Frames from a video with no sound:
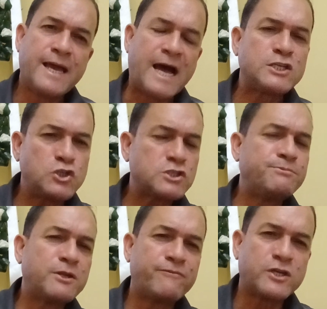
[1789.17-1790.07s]

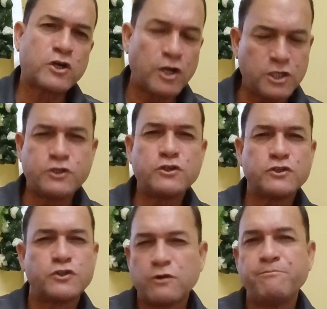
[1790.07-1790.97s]
Adjustment of the culture
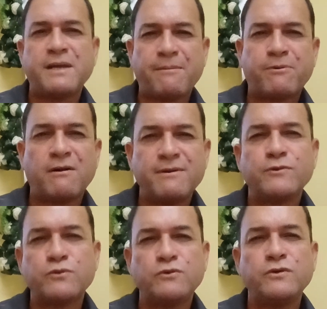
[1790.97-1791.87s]
shouldn't be a problem
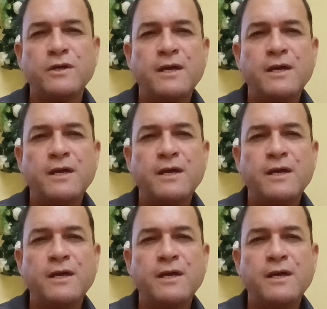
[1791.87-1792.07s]
too,